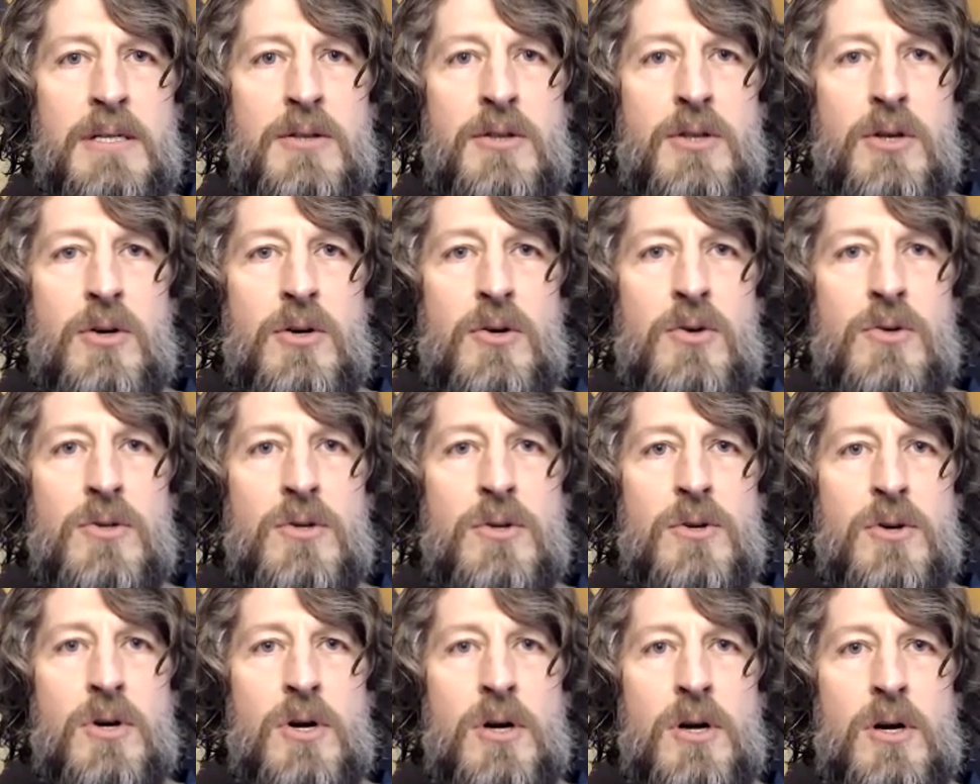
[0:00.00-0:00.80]
And those
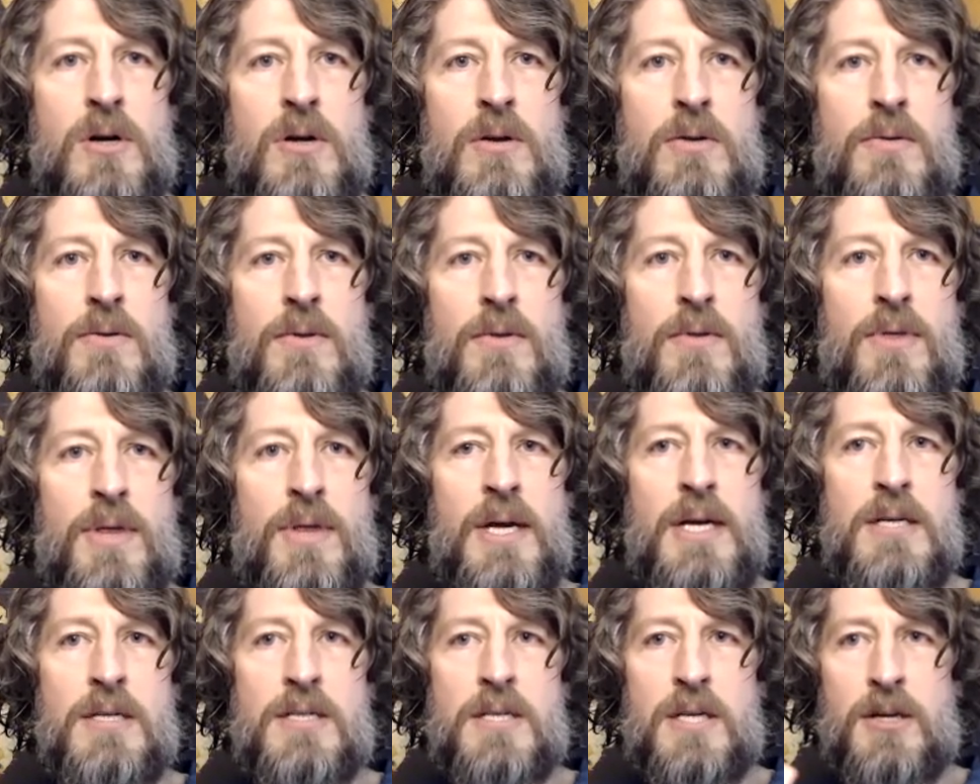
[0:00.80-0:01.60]
are all
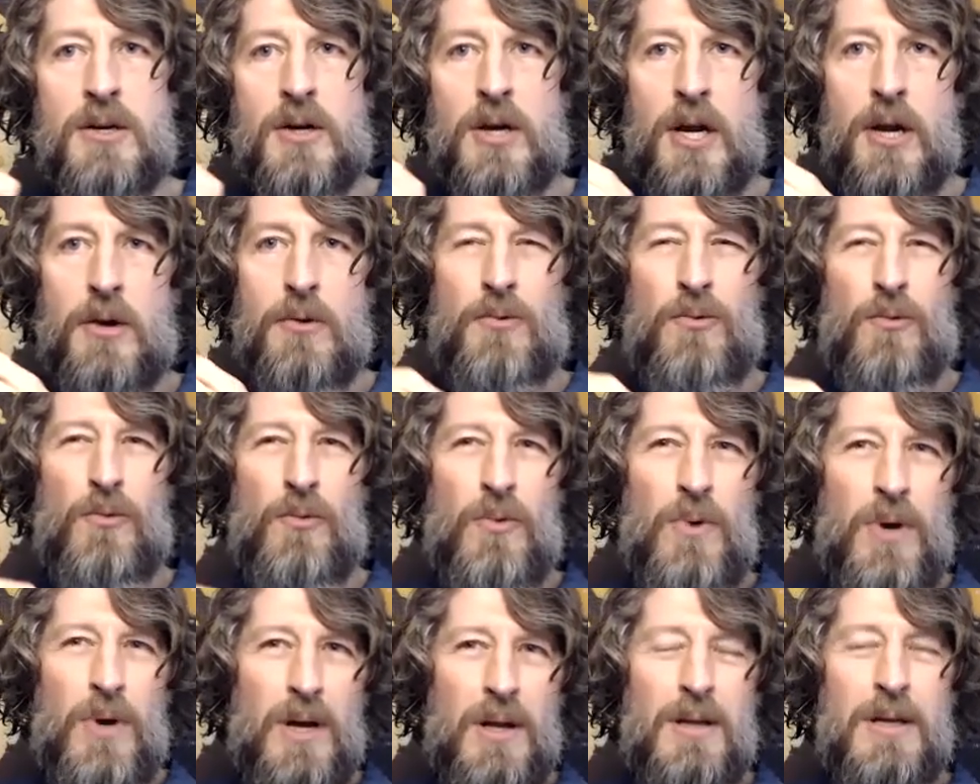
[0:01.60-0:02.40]
things that can
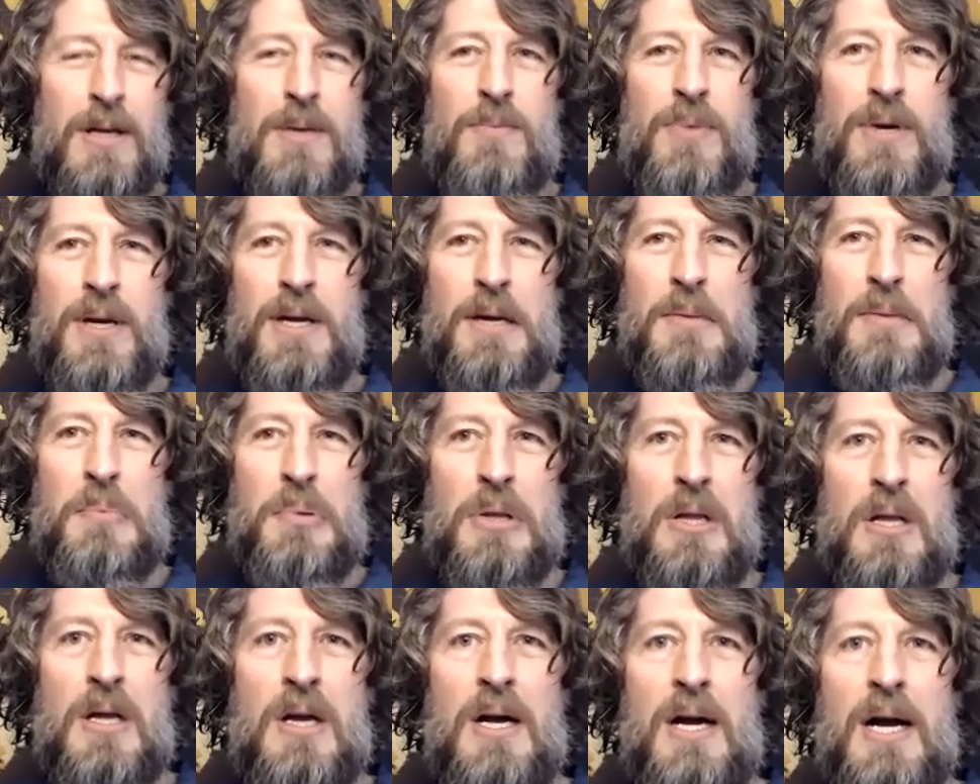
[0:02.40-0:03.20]
really be
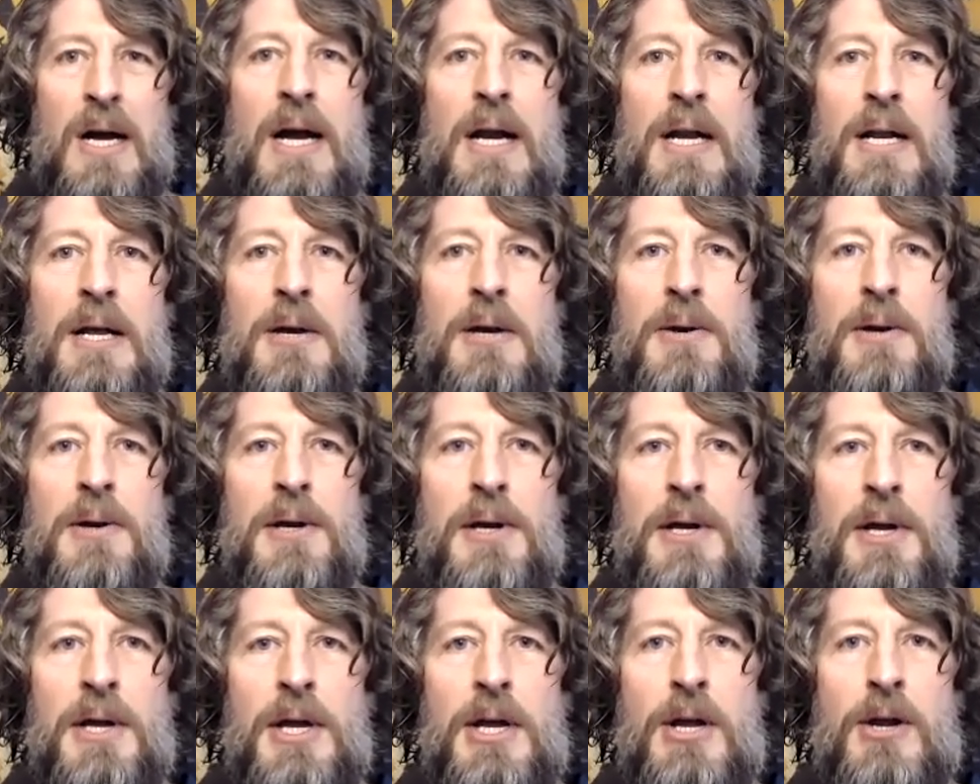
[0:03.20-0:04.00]
applied
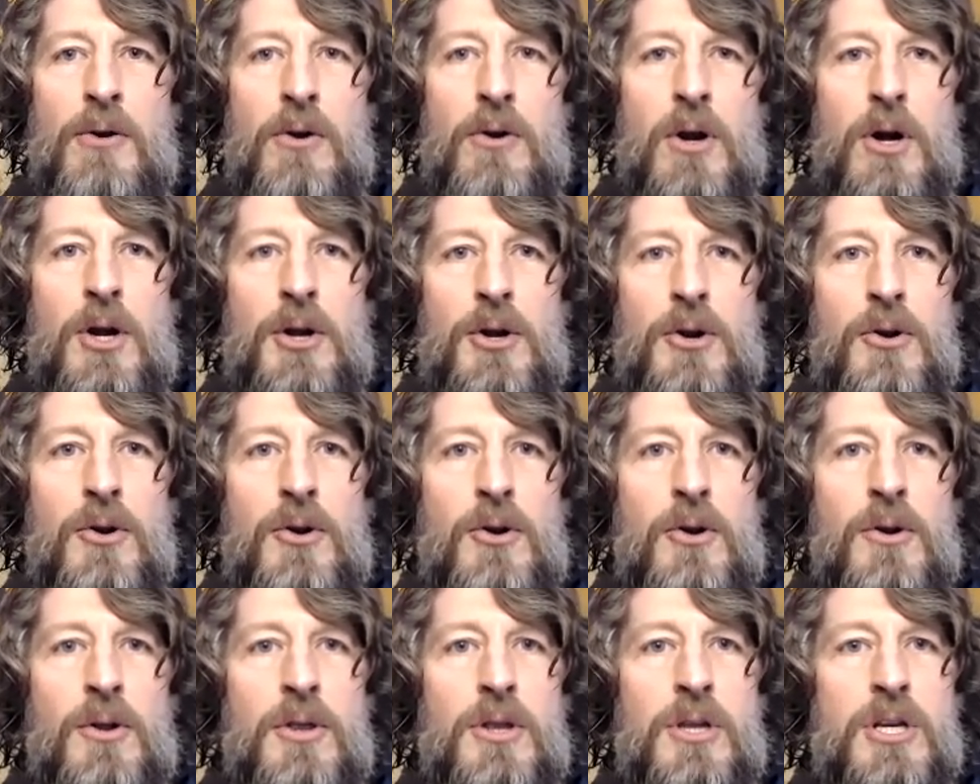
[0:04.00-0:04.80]
here on
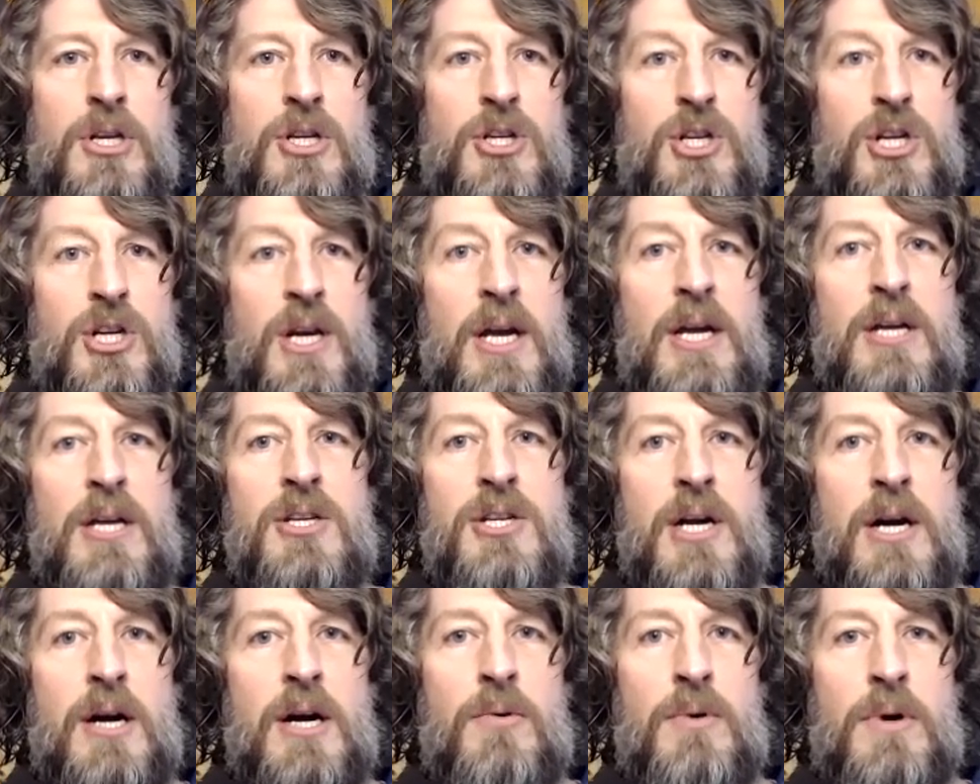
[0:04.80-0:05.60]
Earth to change
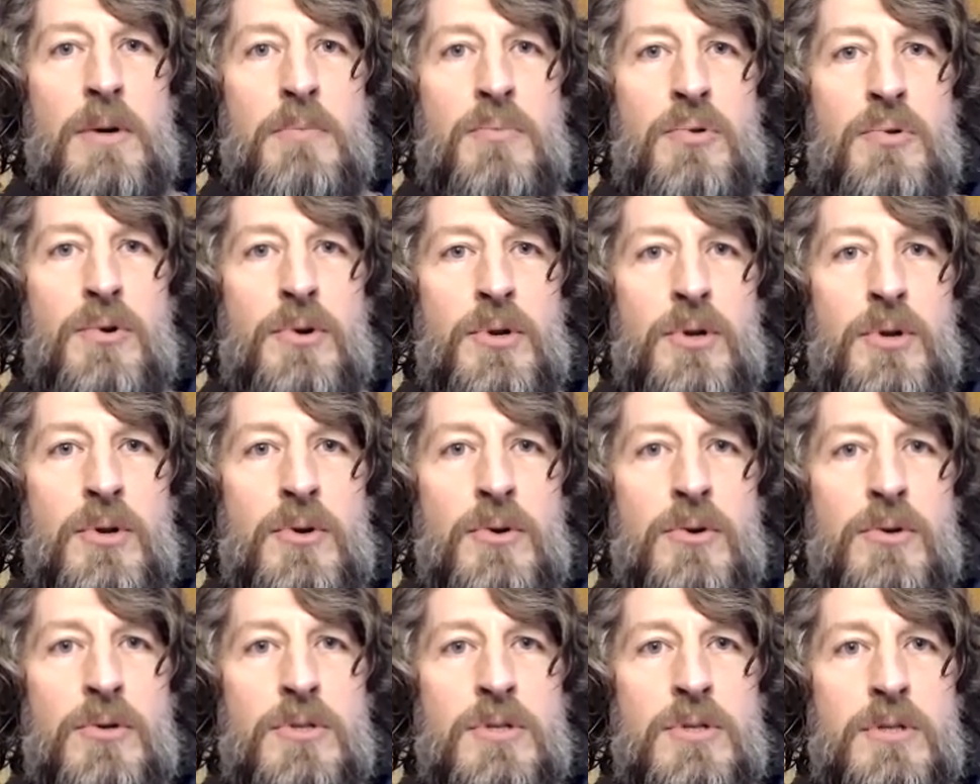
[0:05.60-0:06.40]
how we
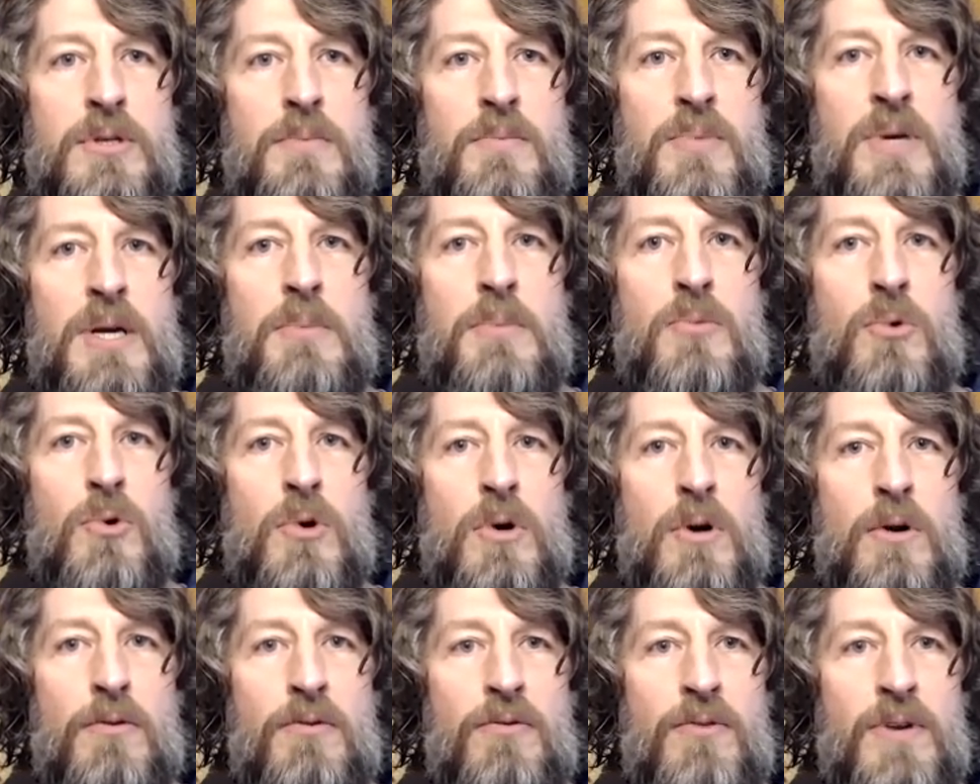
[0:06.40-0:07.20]
produce, to be
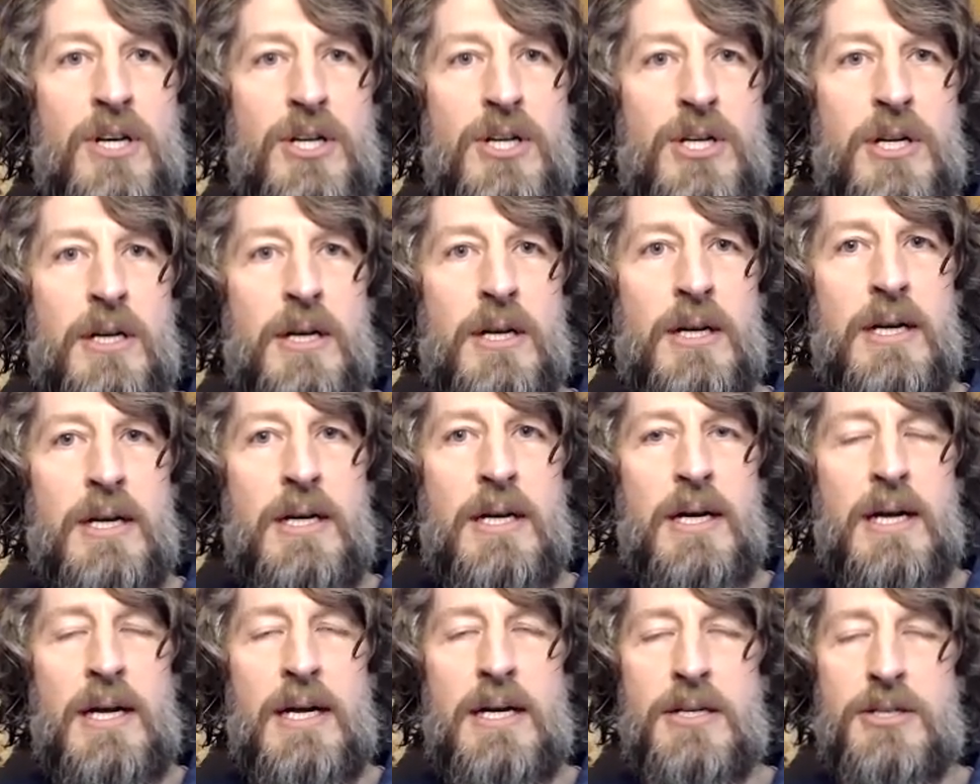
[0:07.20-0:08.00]
more efficient,
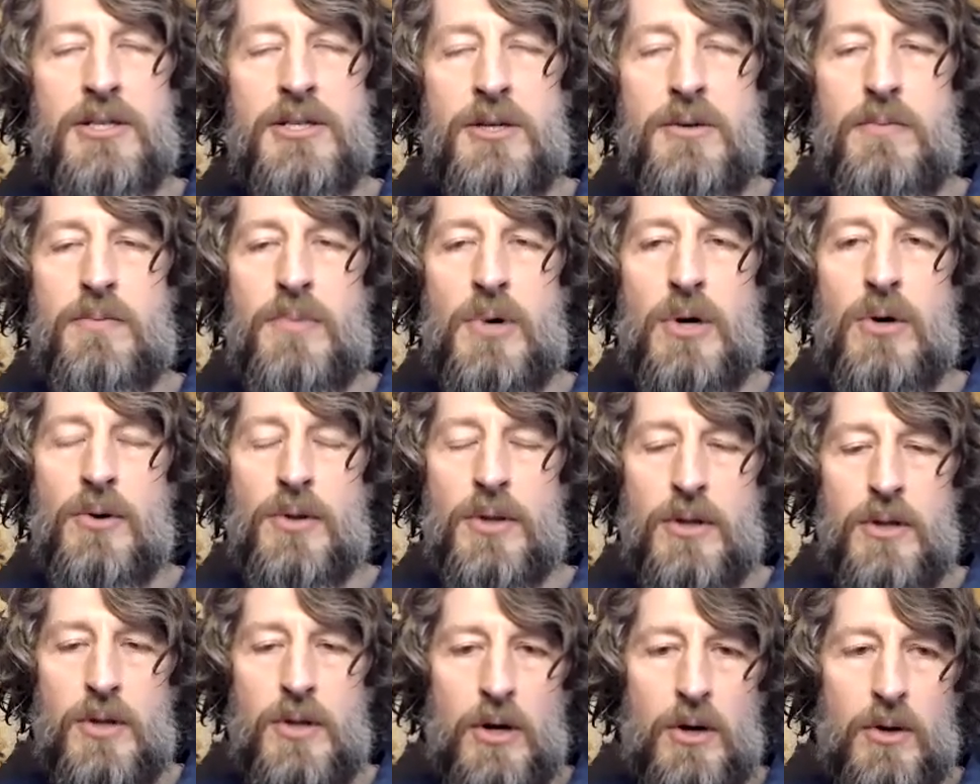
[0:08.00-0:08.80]
as you
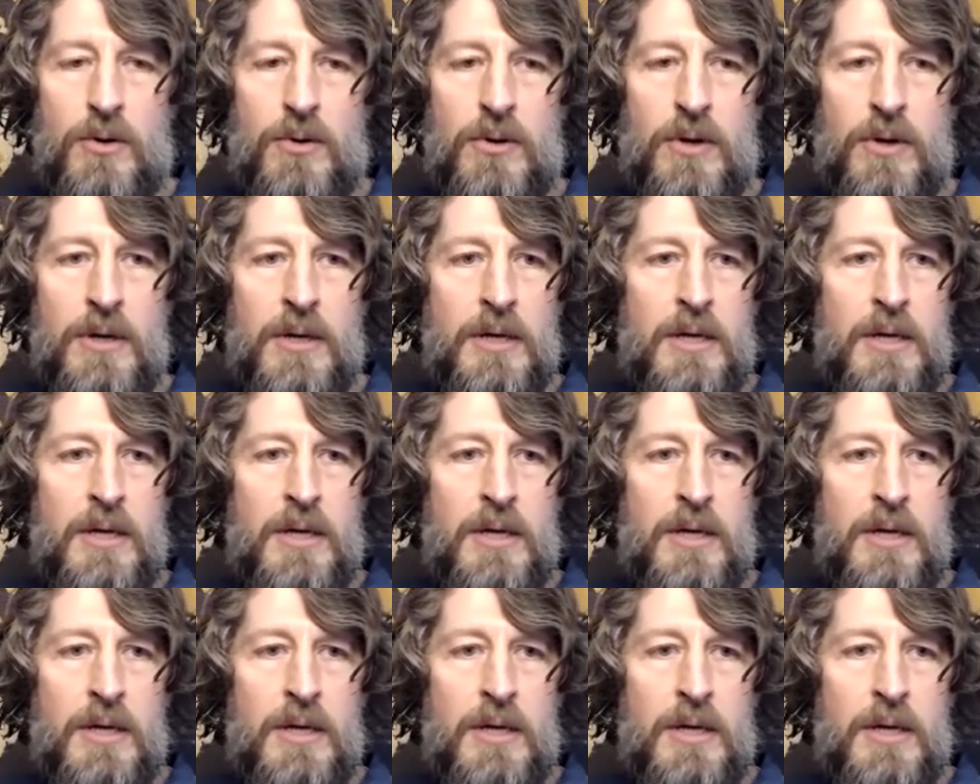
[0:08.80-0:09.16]
both know,